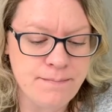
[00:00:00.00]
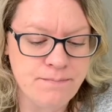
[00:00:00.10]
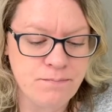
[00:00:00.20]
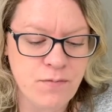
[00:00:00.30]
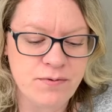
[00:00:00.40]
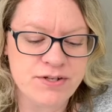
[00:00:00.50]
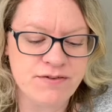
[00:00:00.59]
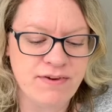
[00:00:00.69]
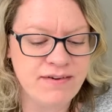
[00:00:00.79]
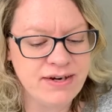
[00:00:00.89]
What was
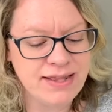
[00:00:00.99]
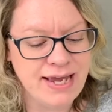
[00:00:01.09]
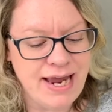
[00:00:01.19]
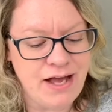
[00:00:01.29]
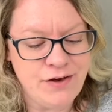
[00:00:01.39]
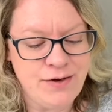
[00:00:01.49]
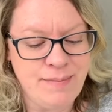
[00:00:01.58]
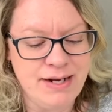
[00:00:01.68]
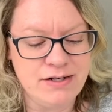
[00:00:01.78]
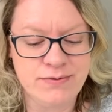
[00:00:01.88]
your favorite layout you
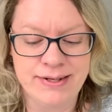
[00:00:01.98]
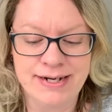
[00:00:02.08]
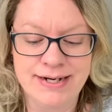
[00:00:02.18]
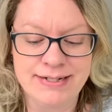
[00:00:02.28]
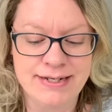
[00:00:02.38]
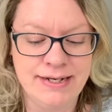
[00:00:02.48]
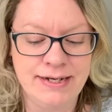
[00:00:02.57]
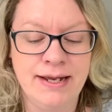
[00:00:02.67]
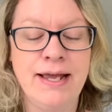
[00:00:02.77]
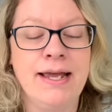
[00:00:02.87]
made in
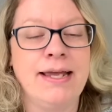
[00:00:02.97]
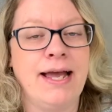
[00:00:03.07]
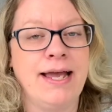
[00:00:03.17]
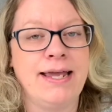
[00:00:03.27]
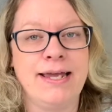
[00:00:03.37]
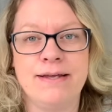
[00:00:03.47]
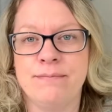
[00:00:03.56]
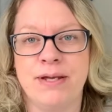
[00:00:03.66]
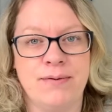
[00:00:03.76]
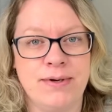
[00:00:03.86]
2019? Yeah, I
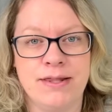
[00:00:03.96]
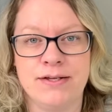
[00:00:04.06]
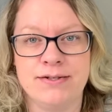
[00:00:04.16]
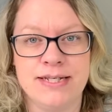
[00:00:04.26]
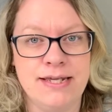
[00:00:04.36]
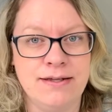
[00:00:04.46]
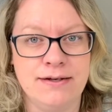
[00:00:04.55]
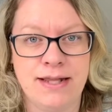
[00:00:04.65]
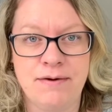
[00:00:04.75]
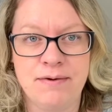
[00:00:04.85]
can't pick one of those
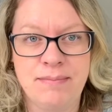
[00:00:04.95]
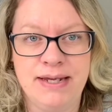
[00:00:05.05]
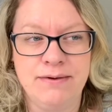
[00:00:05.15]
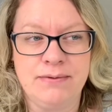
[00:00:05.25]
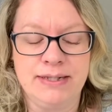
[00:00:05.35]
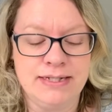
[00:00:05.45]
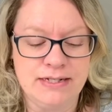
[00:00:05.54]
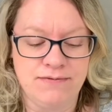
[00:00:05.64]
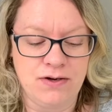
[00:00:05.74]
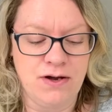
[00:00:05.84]
either. That would be really
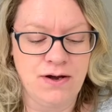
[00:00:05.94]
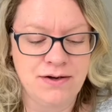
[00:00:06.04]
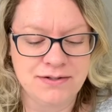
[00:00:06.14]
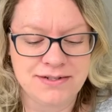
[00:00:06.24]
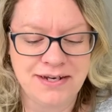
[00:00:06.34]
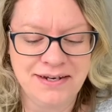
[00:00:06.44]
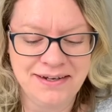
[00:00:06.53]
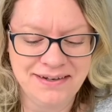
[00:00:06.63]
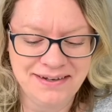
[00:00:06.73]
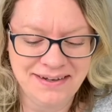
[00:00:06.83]
difficult.
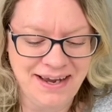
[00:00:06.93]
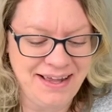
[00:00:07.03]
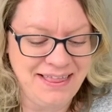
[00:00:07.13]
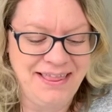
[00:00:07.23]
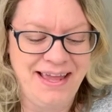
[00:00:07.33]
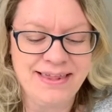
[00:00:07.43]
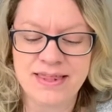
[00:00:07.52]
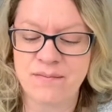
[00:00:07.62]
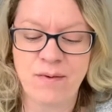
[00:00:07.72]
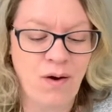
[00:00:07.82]
I like
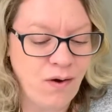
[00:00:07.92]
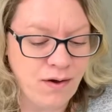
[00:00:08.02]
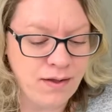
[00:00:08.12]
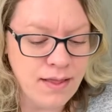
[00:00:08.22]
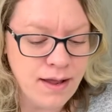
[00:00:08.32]
them all.